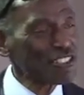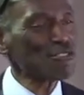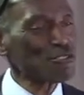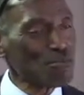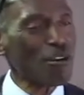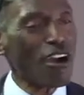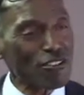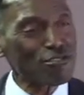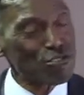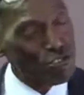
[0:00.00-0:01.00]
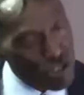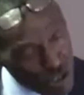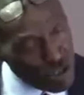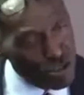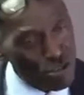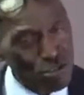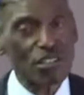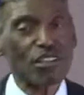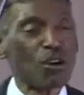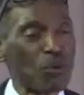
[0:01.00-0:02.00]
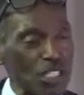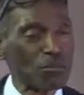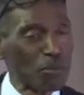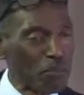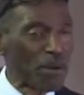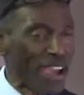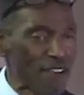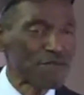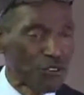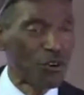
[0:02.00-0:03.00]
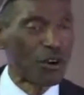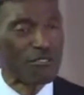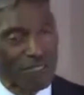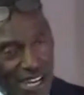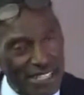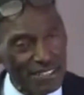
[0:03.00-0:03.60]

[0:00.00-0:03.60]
tomorrow's news to know what to prepare for, right?